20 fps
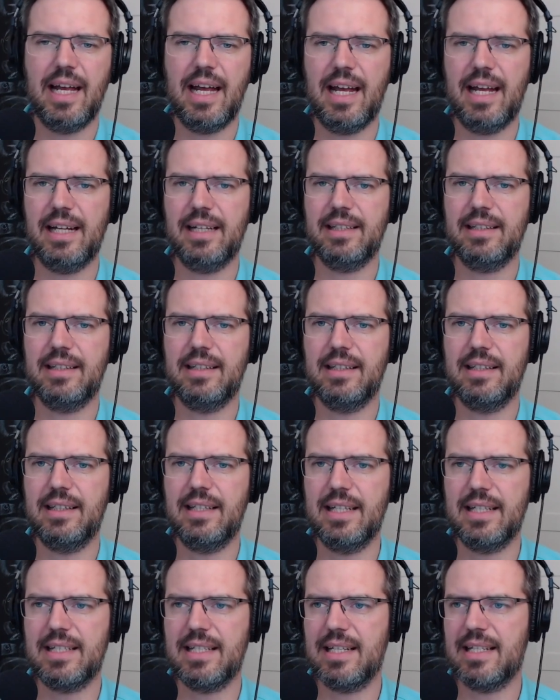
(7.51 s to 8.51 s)
and
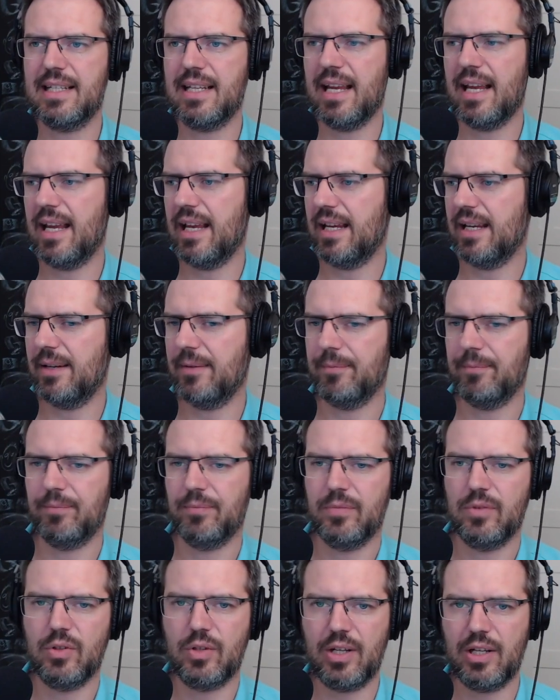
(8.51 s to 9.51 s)
this is a
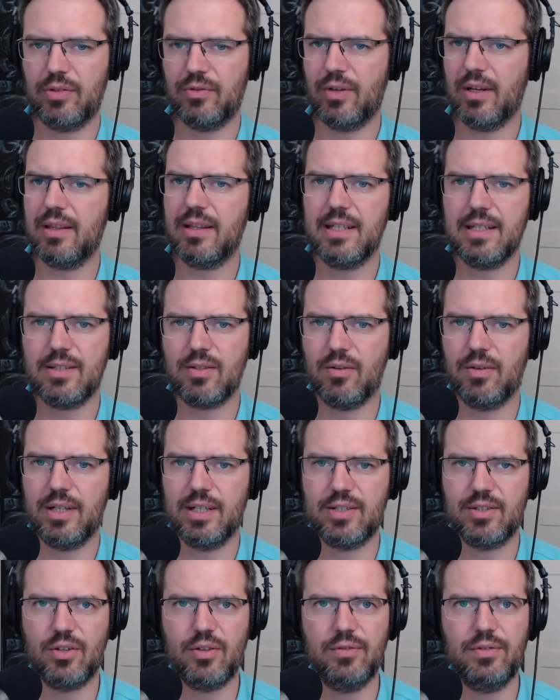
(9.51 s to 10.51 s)
you can run this on
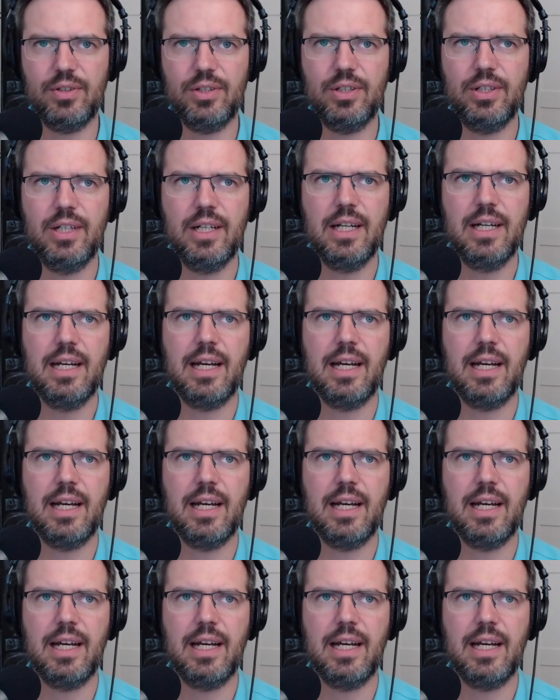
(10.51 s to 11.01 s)
a server,